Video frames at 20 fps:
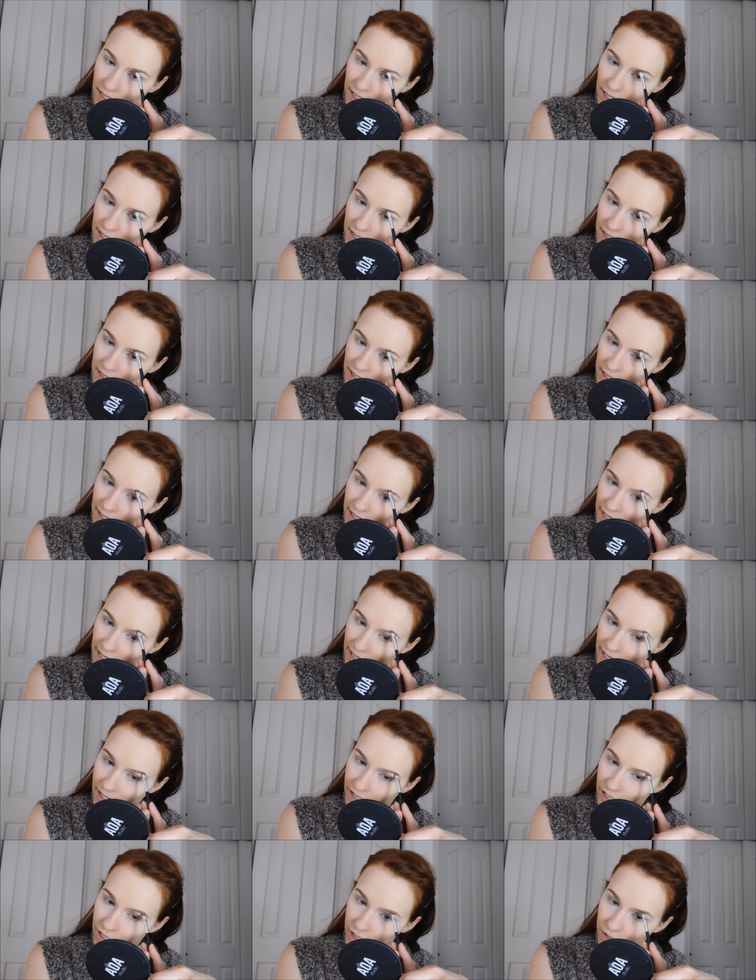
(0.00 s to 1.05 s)
and I
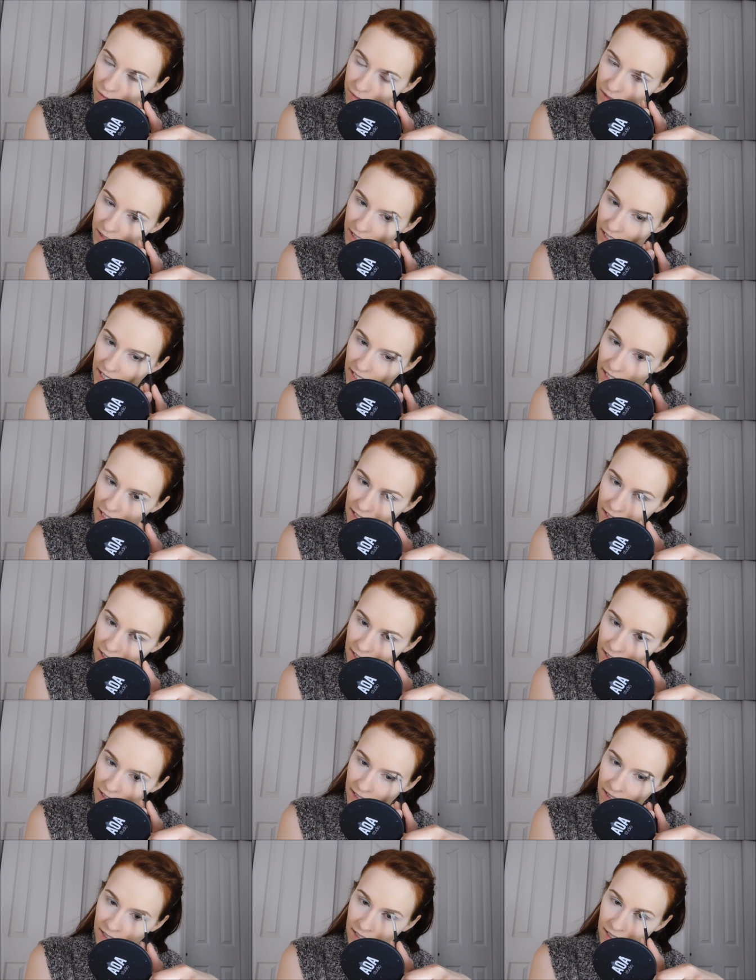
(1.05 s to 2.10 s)
actually
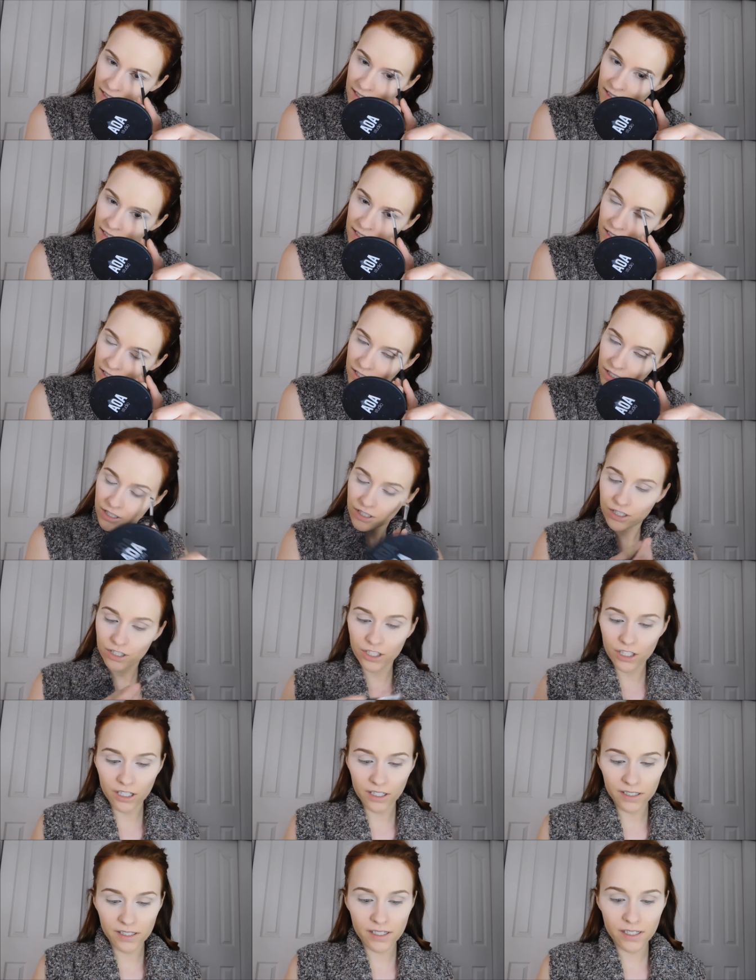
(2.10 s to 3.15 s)

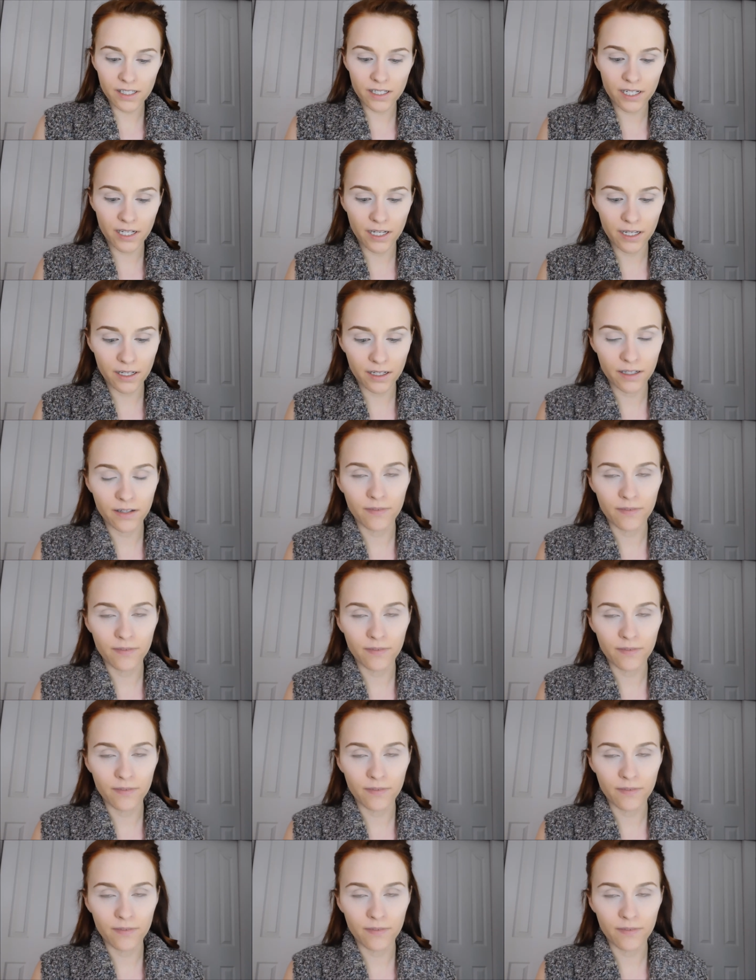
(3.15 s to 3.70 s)
just